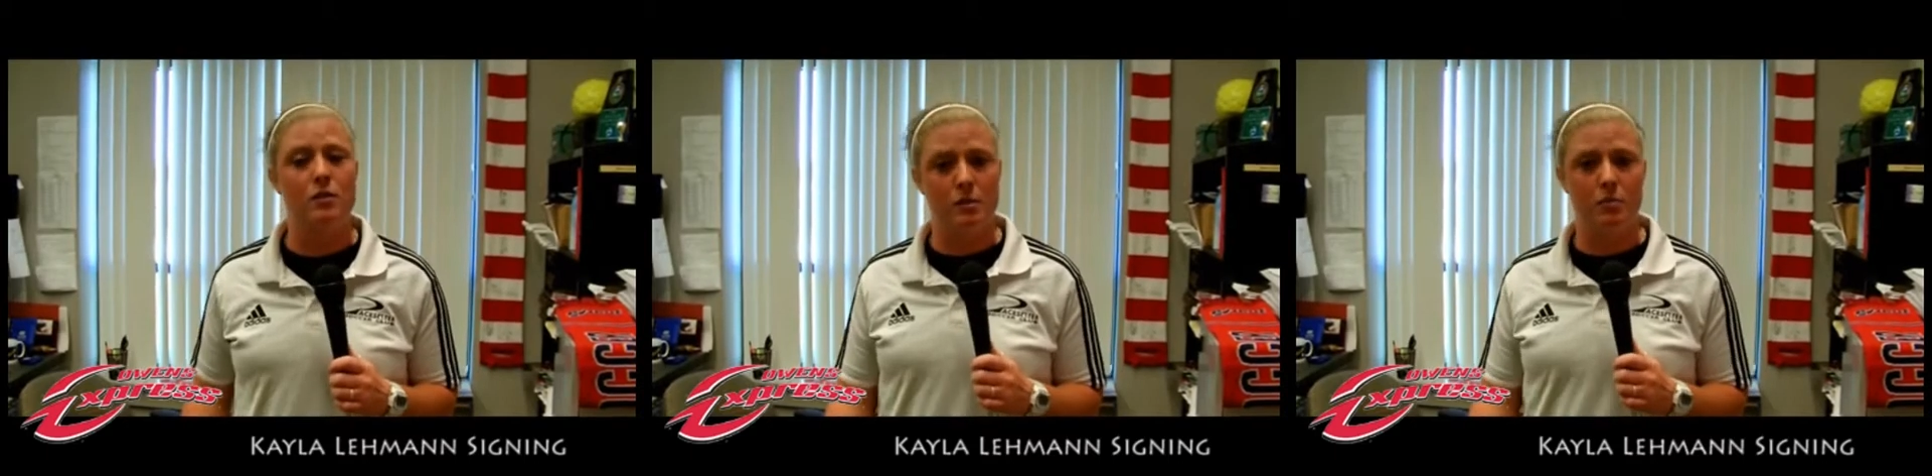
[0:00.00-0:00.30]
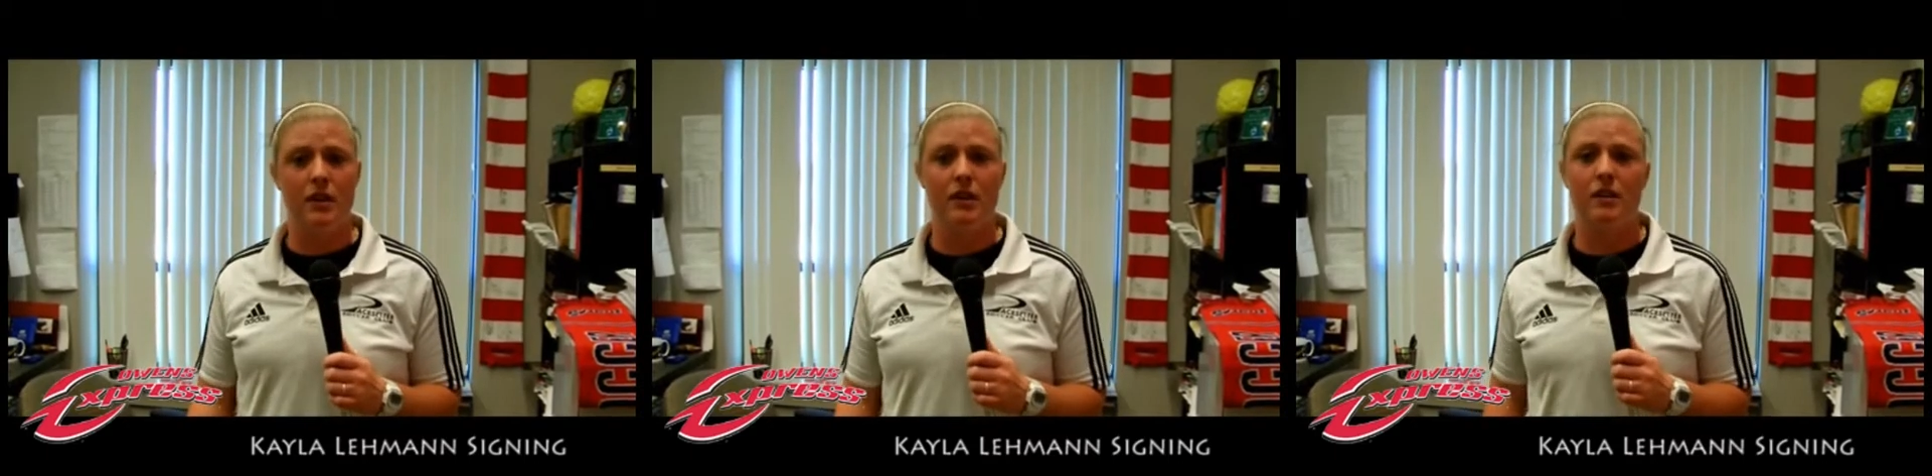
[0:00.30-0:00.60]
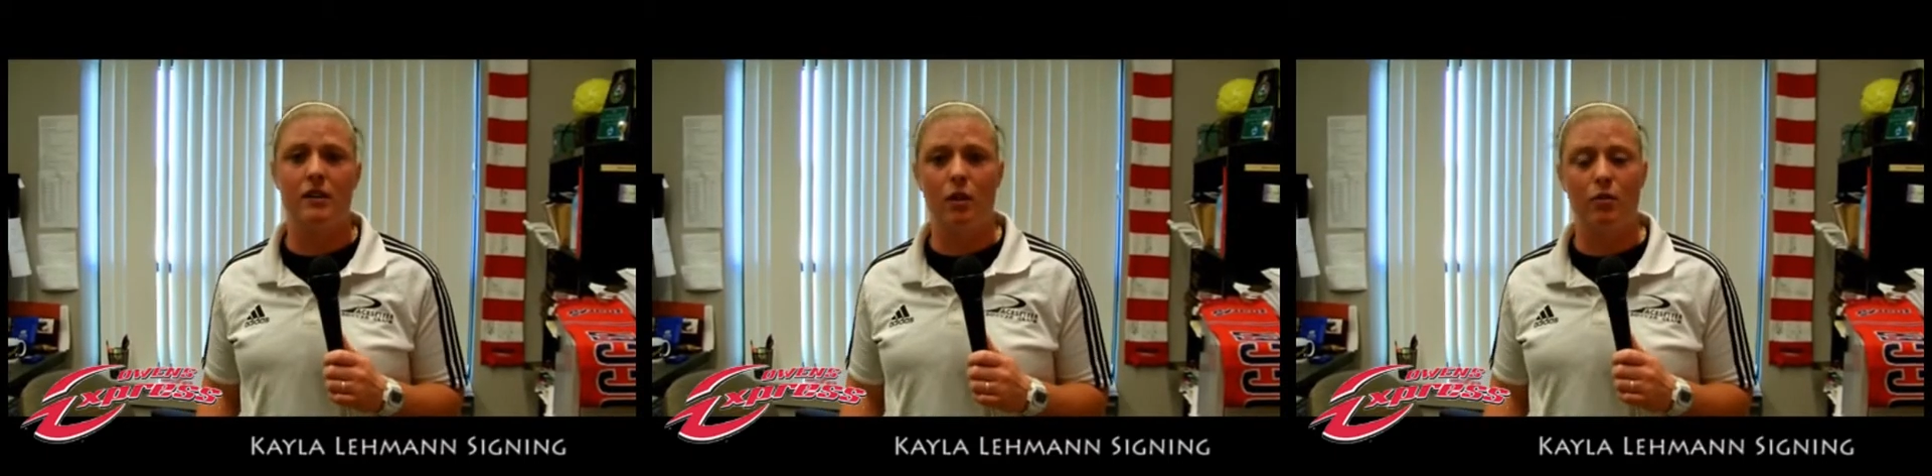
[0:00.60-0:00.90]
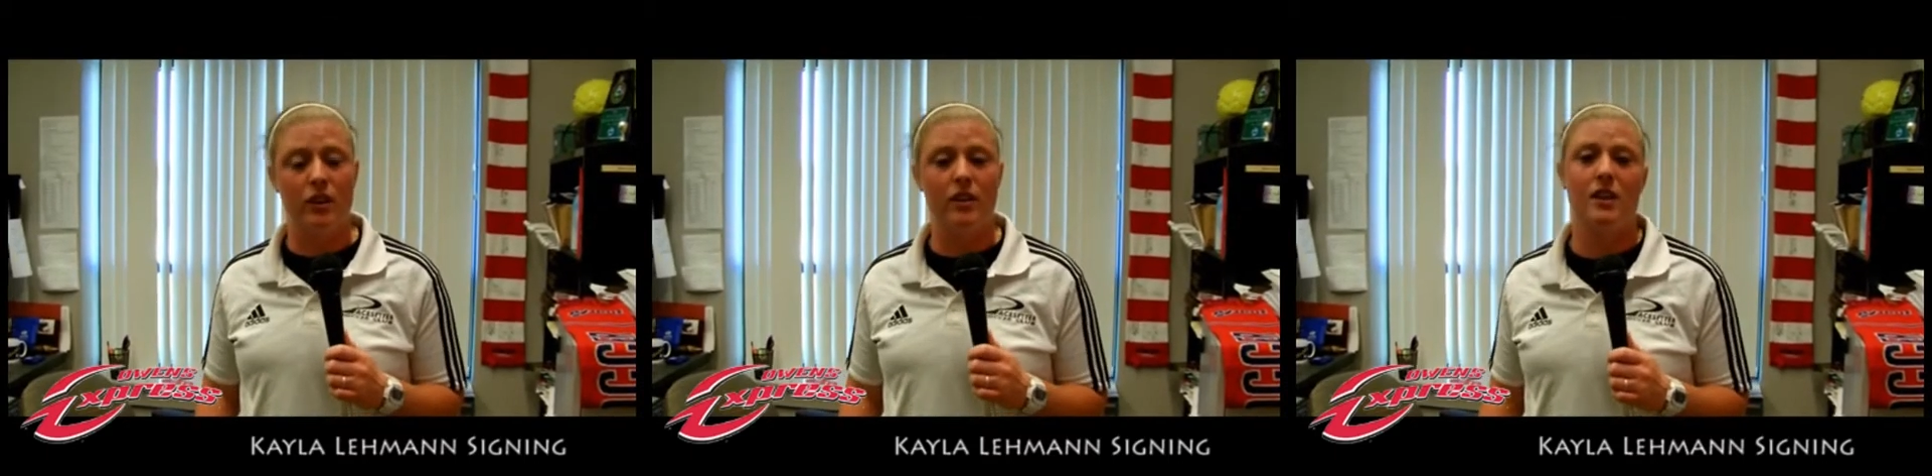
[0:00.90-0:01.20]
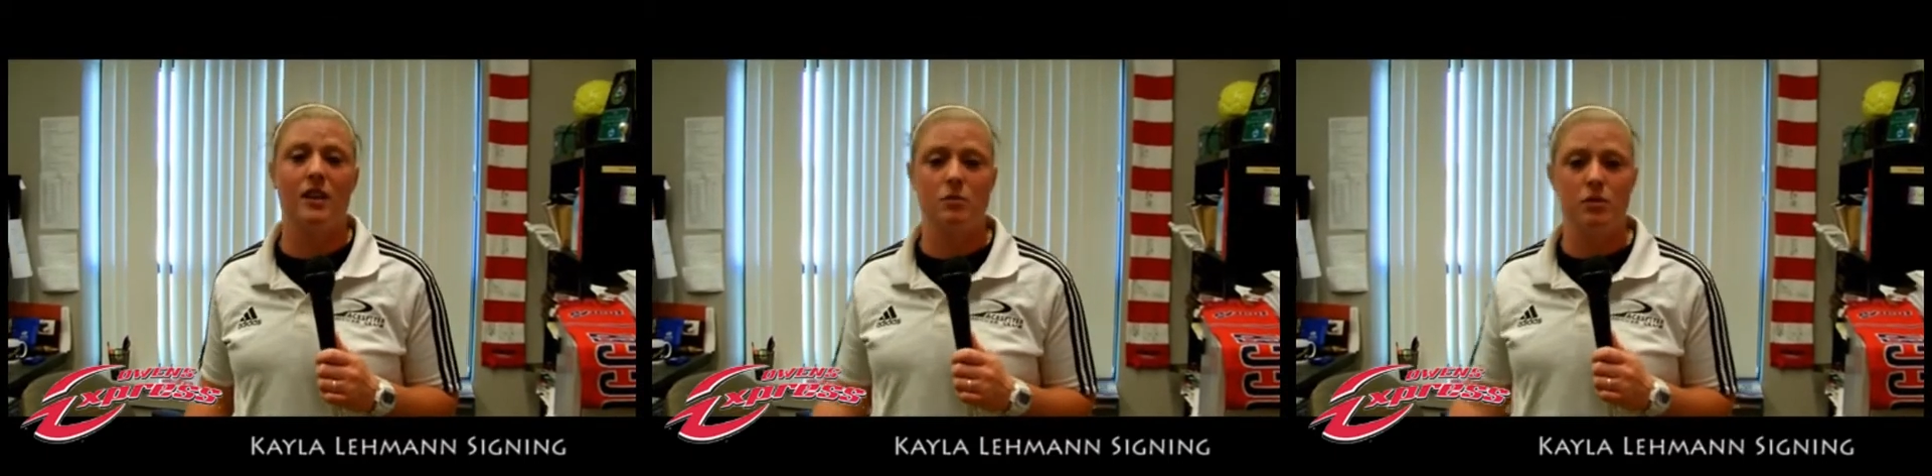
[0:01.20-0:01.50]
as a player and hopefully in the
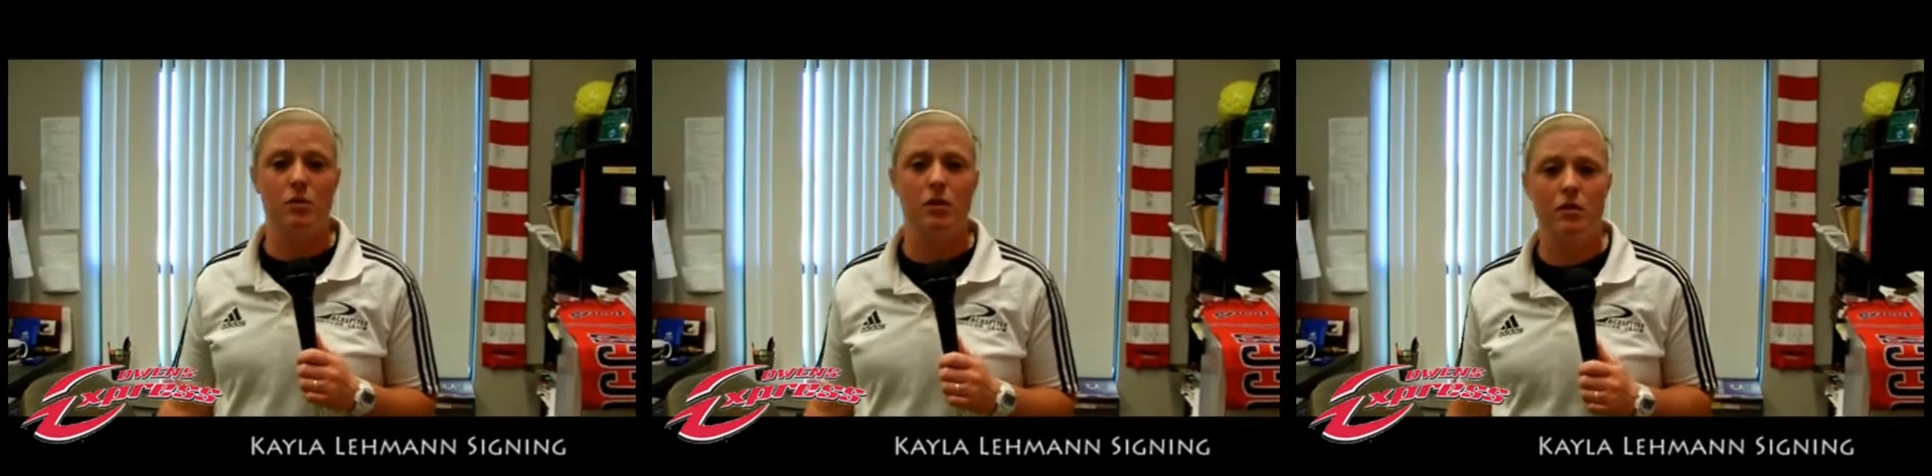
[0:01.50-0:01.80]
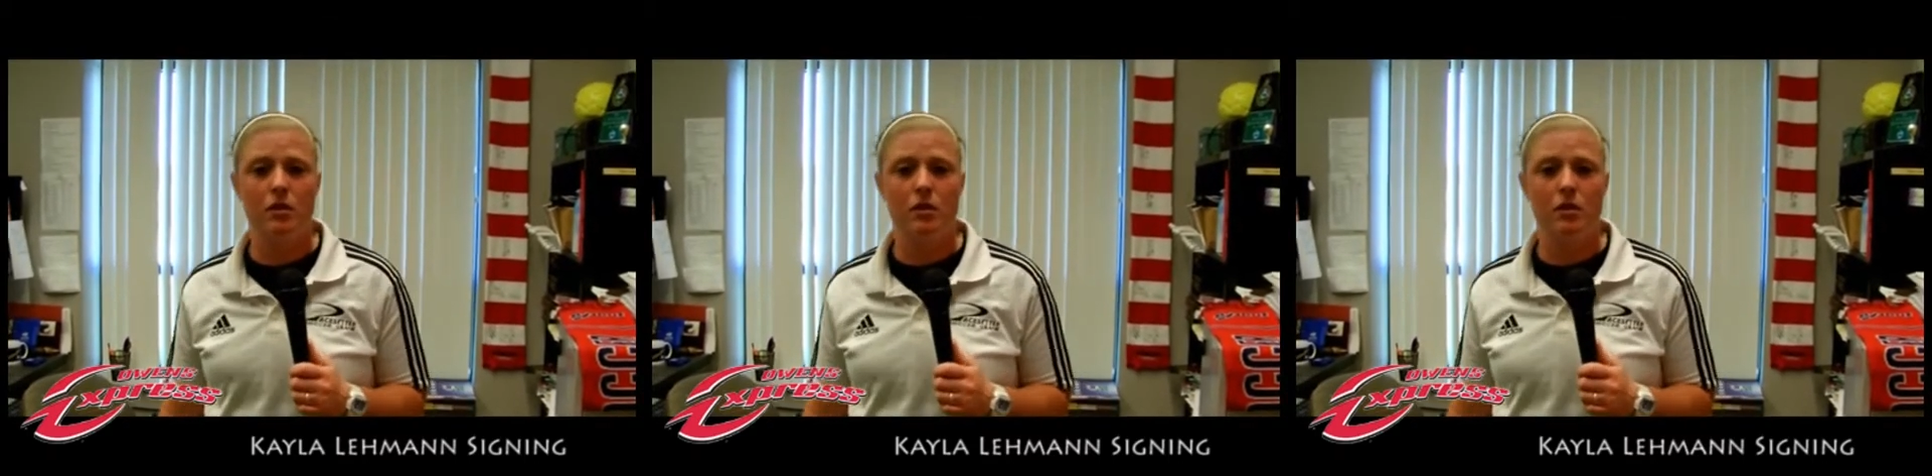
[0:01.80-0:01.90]
classroom as well.